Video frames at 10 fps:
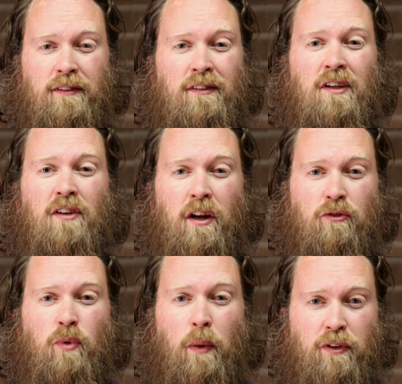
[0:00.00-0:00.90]

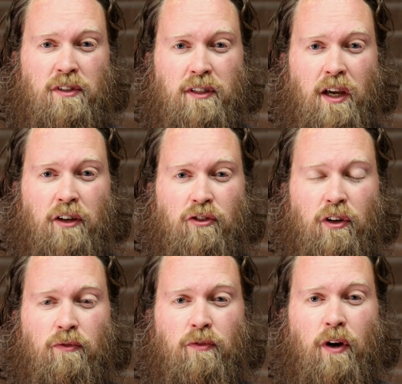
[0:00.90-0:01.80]
dishonest representation
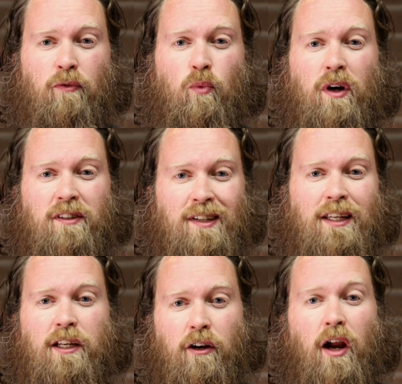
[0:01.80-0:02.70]
of what's
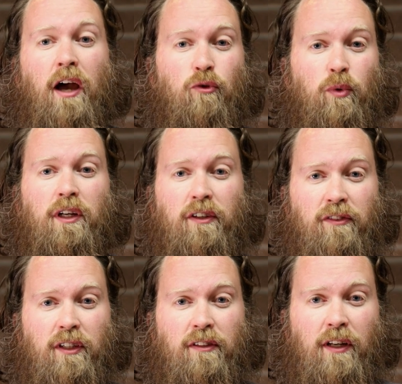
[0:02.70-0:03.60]
in here, as we're going to
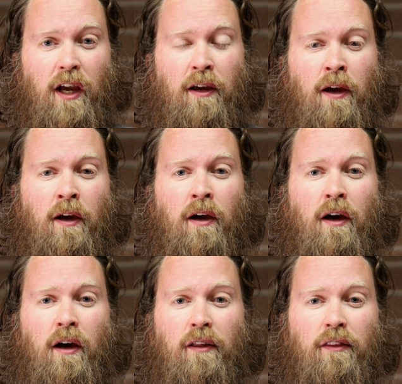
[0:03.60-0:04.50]
see today.
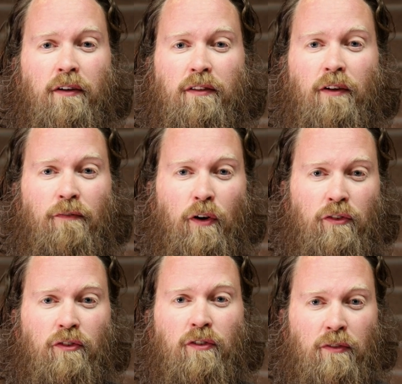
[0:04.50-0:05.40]
The
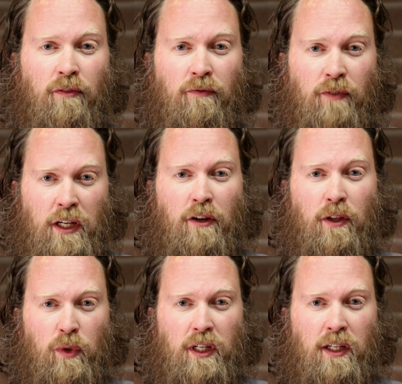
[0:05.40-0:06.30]
first video
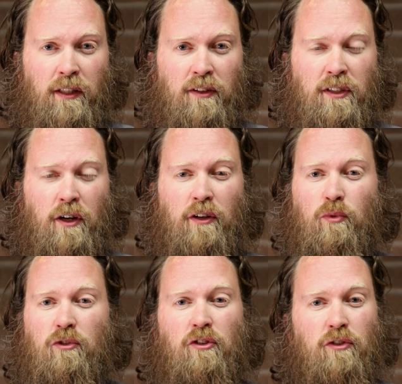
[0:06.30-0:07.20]
that we did in this series
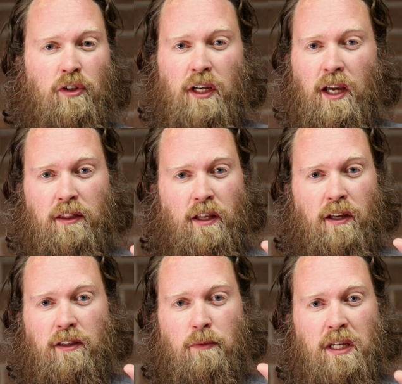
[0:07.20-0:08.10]
was just looking at
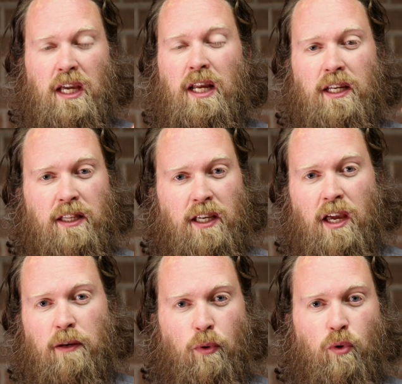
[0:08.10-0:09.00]
the beginning and the
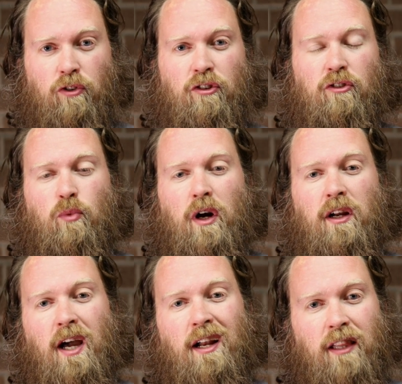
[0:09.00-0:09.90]
end portions, where
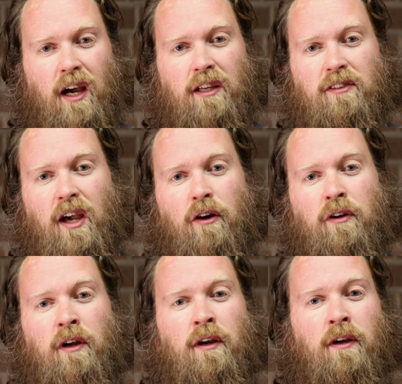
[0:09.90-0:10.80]
it kind of lines
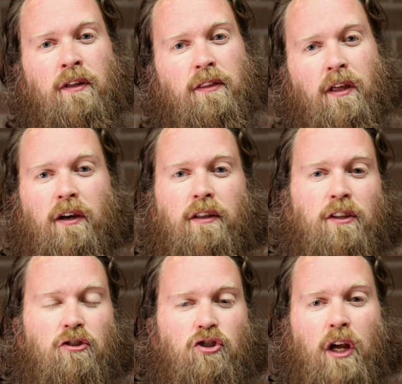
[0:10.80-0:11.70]
out
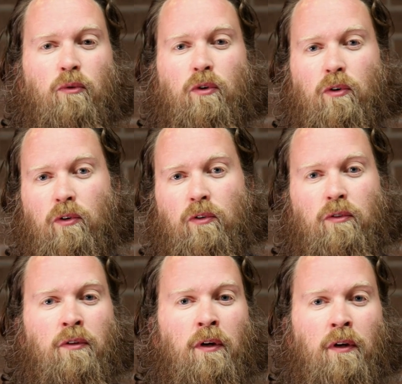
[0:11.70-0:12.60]
the general